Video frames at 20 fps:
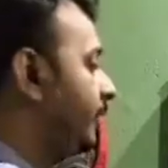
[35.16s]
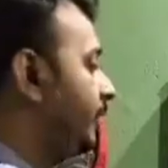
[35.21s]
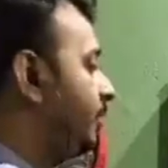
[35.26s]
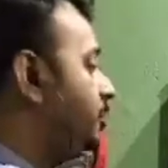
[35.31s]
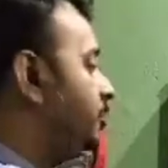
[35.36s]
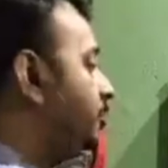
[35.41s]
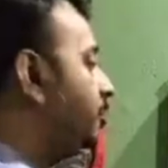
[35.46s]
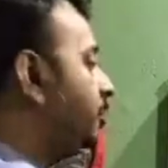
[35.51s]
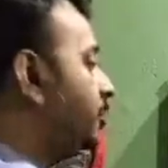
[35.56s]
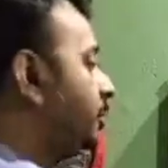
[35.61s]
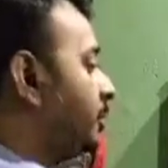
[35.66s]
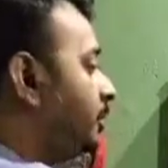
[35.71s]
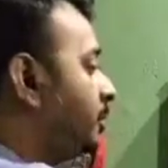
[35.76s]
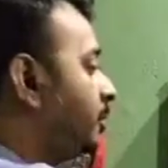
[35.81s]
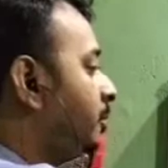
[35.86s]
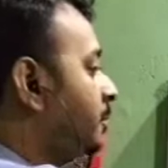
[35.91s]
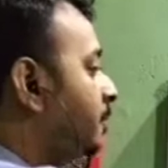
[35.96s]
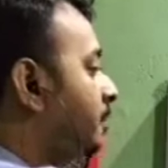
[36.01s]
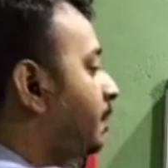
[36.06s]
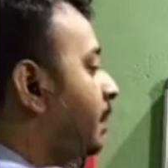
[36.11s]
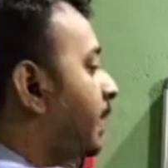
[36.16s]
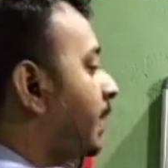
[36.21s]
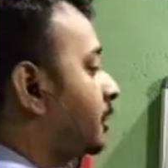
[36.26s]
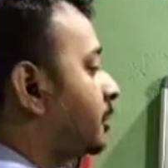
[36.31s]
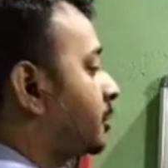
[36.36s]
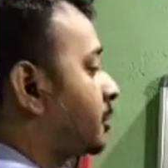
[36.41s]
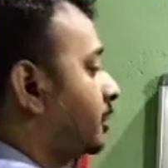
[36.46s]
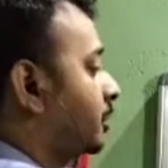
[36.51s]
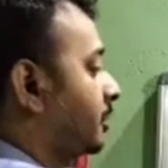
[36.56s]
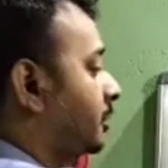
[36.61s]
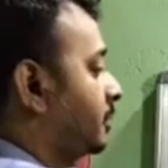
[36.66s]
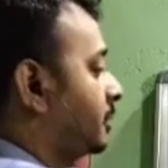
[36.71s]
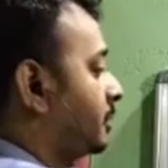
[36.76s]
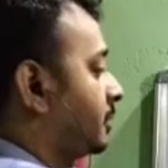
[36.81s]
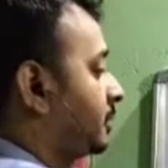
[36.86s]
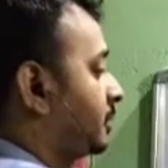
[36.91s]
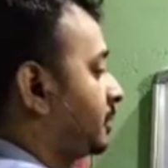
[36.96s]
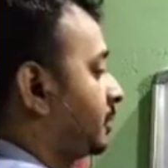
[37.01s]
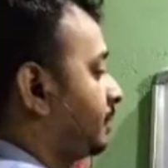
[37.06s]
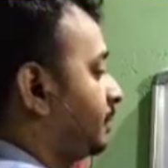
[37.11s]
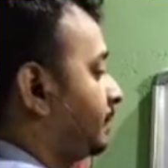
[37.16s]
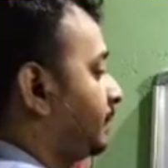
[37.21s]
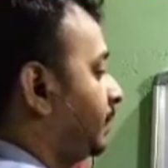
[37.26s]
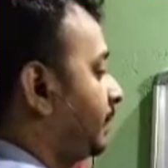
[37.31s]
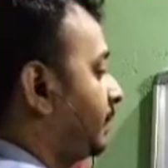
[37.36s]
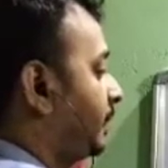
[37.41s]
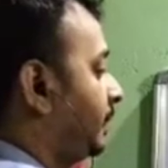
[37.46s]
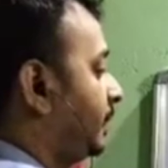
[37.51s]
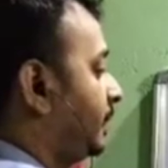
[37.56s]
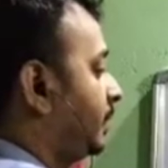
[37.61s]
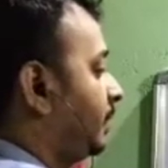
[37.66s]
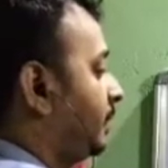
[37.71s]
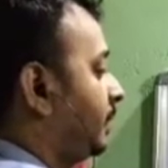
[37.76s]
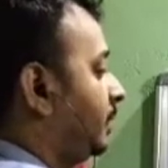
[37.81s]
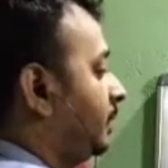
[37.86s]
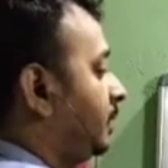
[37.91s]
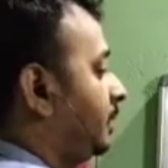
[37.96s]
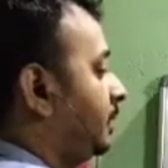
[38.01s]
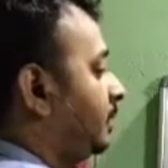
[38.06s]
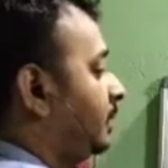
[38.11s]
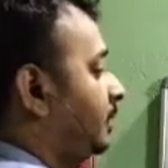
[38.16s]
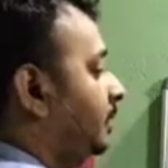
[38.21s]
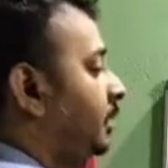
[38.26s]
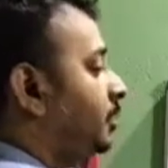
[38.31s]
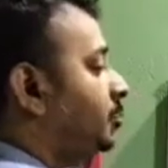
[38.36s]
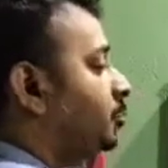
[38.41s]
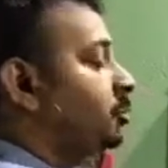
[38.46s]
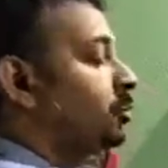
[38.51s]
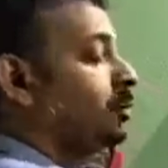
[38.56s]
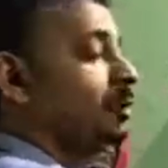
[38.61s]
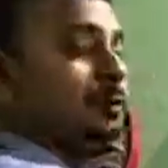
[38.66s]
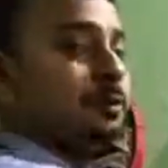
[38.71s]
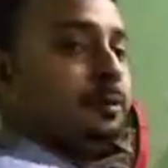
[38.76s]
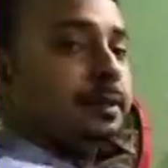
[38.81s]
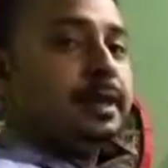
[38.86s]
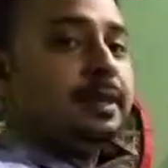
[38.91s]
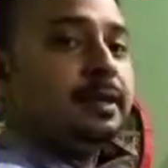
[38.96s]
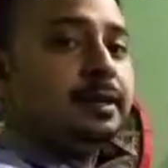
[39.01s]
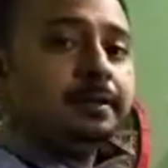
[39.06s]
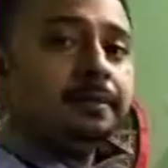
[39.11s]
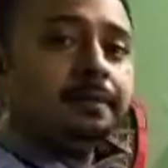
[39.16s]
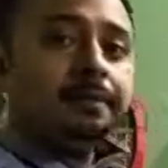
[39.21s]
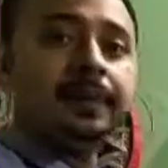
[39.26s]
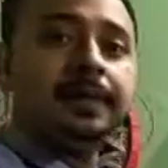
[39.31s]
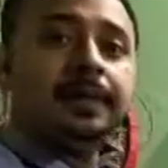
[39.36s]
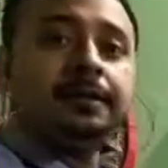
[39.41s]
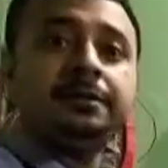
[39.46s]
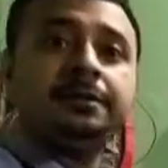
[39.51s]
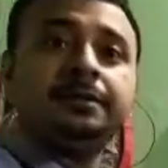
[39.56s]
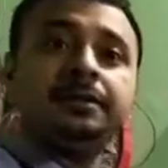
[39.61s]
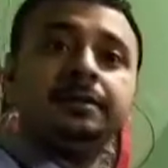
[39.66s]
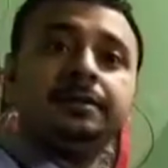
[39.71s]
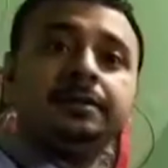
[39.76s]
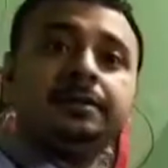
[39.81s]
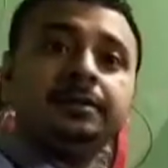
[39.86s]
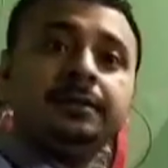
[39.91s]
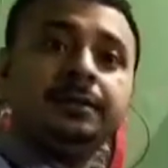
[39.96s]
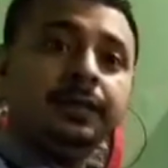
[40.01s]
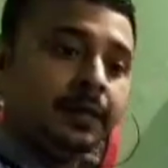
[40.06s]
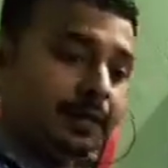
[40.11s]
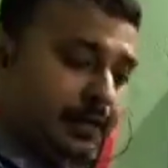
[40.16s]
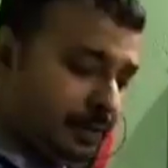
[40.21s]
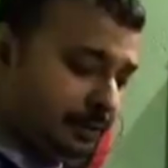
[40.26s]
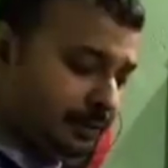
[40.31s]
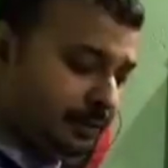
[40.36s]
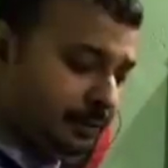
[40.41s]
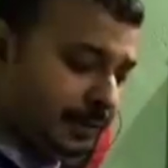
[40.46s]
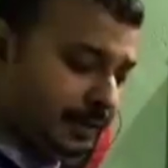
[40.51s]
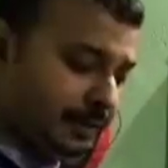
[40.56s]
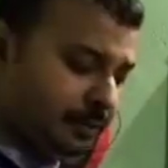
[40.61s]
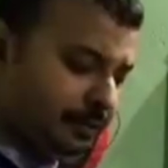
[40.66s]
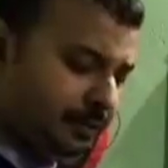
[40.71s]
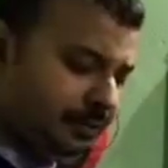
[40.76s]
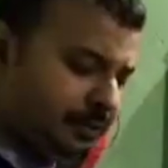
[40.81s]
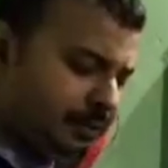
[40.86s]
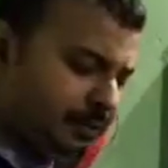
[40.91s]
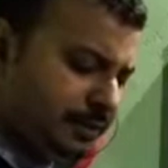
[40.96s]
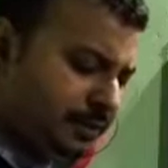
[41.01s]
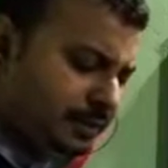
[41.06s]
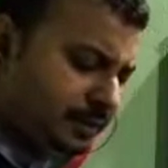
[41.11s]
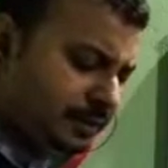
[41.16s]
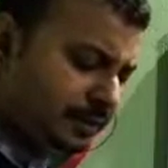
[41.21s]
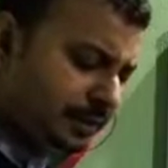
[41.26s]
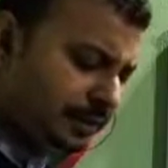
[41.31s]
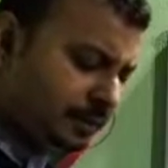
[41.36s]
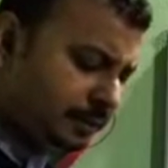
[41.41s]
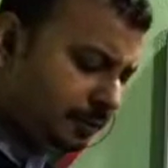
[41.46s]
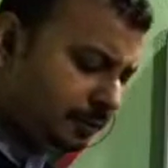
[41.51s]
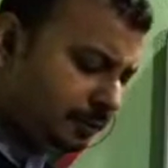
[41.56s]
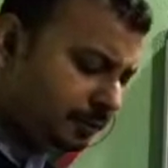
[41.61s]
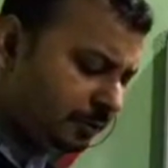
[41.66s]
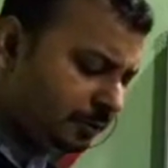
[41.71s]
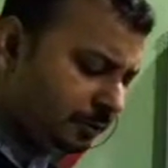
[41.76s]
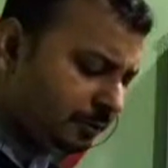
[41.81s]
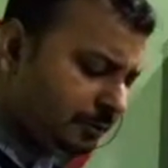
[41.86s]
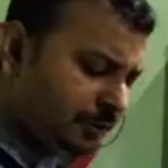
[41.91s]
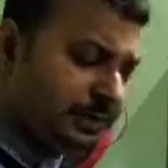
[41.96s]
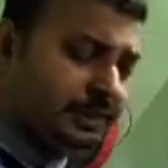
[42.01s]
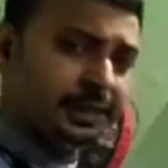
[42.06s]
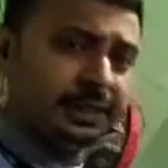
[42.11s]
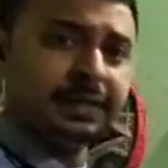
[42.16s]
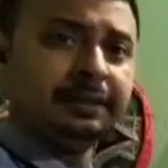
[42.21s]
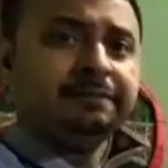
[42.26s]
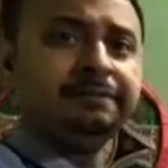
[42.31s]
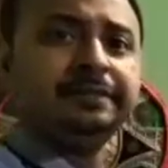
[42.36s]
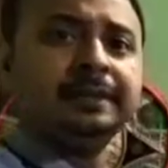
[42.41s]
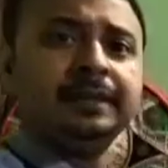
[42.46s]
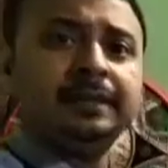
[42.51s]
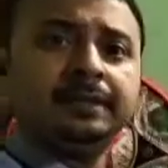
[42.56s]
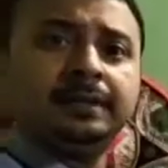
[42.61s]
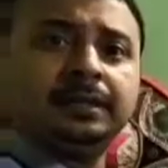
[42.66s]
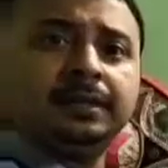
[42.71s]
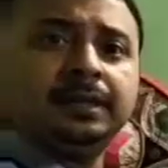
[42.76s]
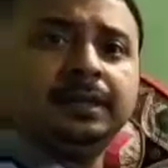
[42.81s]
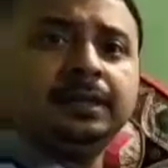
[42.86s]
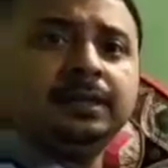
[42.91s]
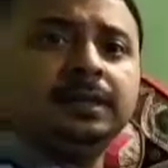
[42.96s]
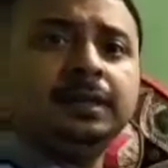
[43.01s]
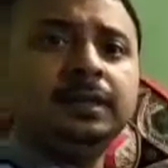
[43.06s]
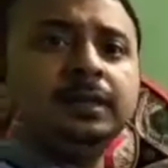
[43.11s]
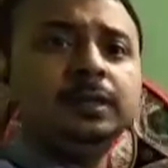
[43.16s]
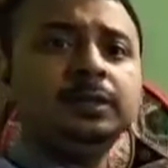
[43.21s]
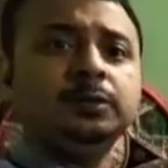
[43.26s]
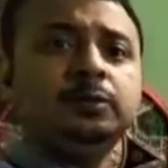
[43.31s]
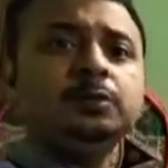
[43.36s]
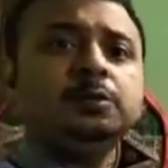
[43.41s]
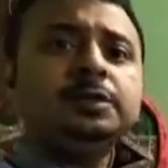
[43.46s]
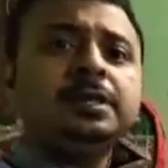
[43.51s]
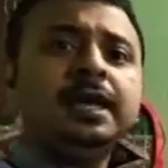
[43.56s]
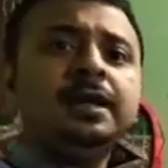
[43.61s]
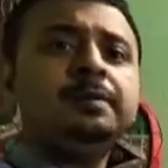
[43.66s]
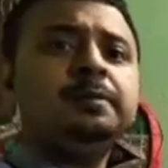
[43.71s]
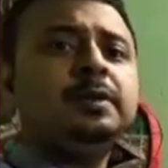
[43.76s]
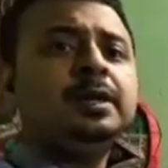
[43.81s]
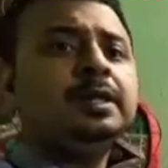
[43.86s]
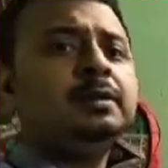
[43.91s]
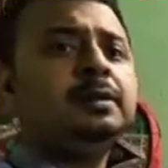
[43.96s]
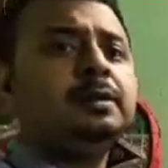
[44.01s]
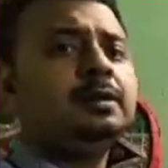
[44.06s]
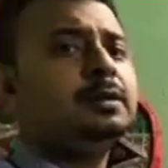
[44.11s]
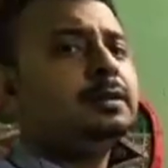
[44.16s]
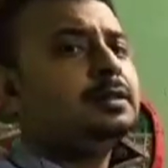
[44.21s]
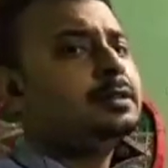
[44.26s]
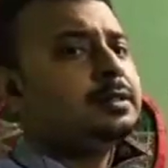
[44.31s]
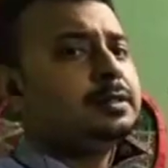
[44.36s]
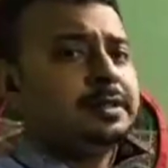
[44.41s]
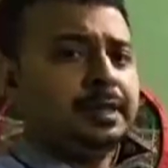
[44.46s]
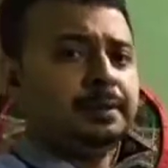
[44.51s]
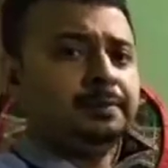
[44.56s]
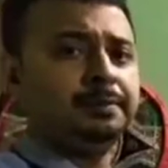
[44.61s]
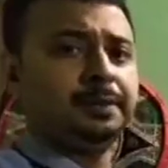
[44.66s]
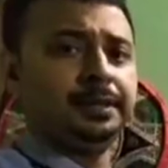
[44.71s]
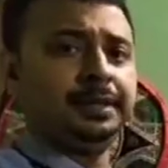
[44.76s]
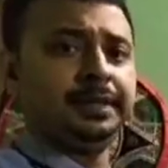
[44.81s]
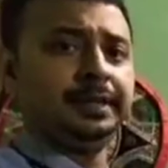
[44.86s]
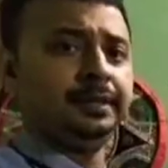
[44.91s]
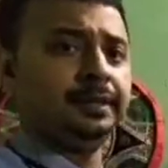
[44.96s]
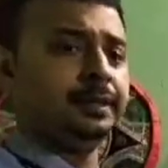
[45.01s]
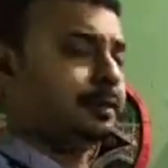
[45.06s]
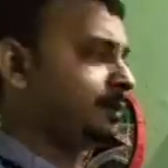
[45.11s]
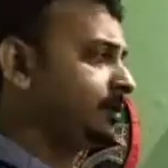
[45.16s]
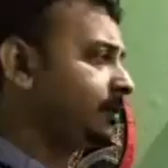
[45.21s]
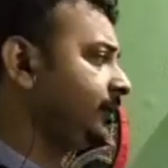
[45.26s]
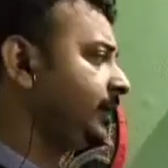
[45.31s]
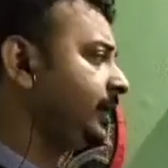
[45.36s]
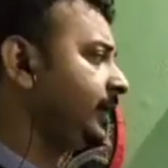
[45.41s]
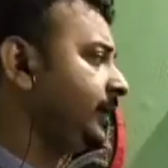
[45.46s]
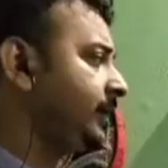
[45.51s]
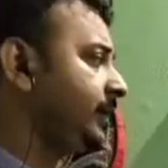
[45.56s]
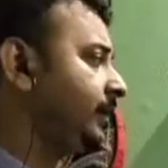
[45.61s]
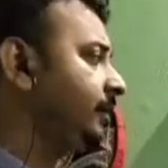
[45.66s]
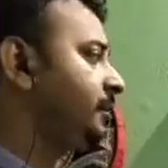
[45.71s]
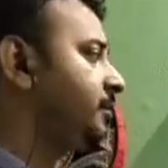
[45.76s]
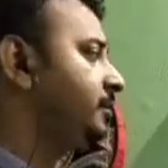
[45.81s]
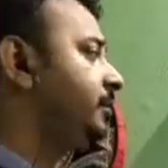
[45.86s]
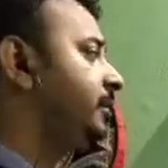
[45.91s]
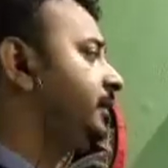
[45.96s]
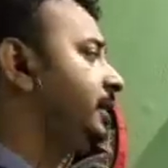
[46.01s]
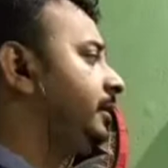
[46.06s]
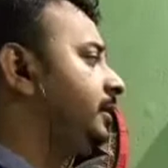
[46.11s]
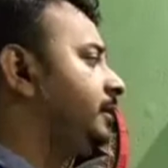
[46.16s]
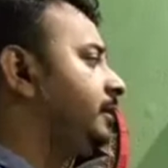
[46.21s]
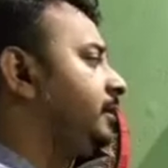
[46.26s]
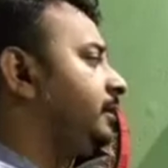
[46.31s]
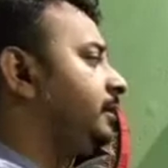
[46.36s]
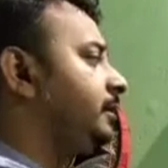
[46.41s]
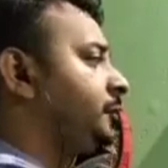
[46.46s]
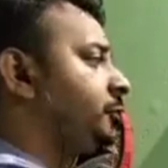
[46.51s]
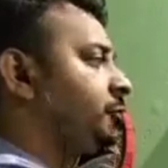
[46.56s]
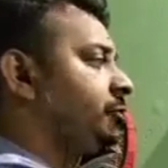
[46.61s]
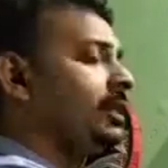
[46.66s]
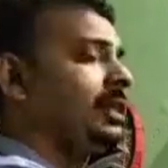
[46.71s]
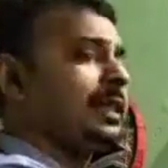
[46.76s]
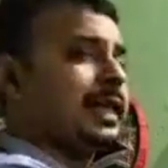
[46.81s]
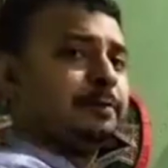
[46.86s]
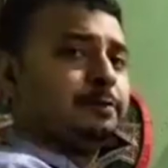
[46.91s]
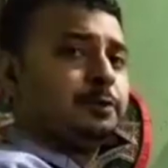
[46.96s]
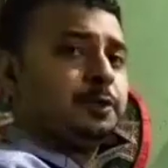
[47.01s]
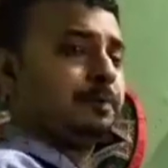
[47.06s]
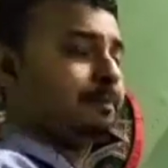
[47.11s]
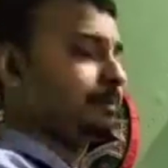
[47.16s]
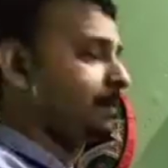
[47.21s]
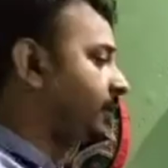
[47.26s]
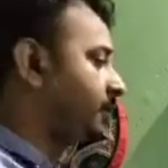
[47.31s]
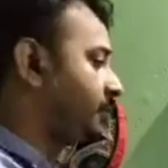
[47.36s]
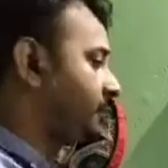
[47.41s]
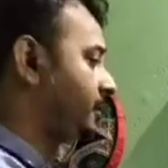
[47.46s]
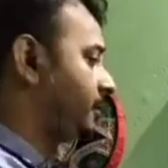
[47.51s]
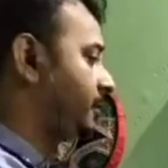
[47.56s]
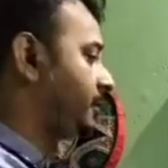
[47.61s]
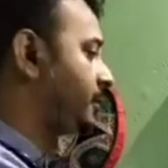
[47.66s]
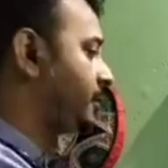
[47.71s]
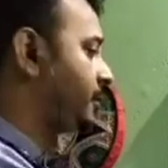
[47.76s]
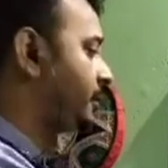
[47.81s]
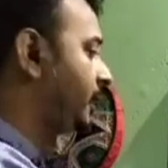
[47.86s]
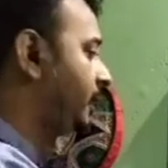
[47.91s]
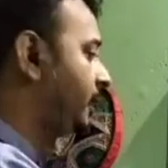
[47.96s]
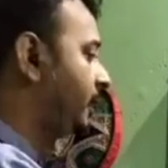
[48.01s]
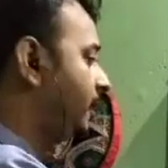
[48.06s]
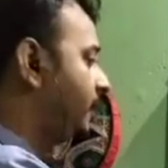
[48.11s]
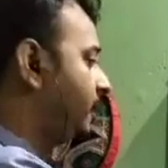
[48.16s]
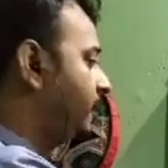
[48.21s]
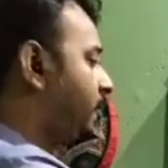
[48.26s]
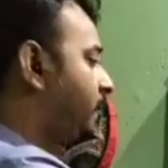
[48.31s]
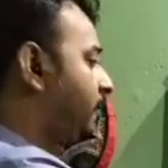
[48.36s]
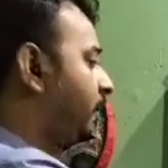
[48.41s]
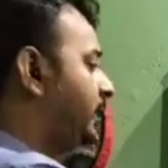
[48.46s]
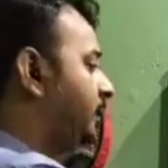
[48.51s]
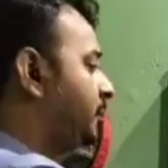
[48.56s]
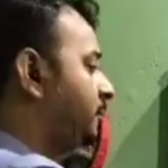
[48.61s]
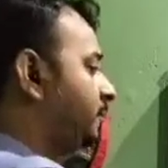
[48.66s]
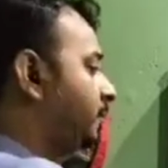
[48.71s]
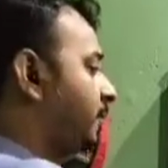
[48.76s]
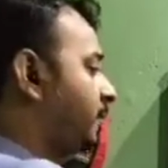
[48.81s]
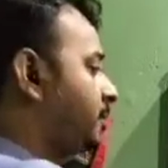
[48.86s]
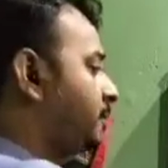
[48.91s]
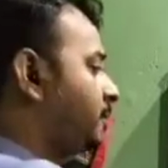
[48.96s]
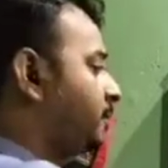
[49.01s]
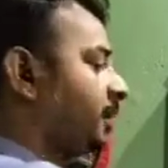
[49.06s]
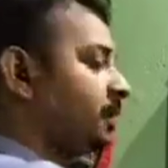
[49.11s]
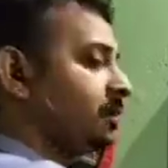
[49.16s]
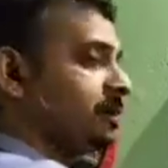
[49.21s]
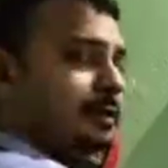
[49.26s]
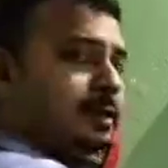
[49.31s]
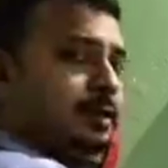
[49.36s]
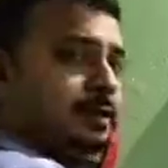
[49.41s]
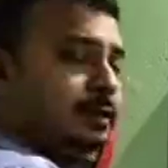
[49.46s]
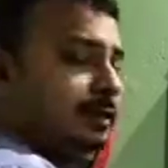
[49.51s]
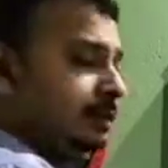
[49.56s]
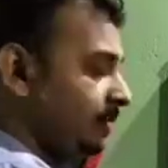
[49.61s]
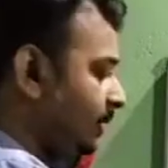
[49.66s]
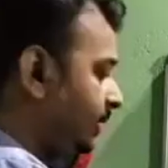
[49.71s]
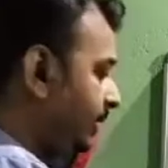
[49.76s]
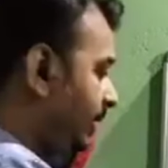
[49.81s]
you should know persons. You should know the persons. Persons are just to refer to someone or somebody. Okay, so there are three types of persons. One is first person,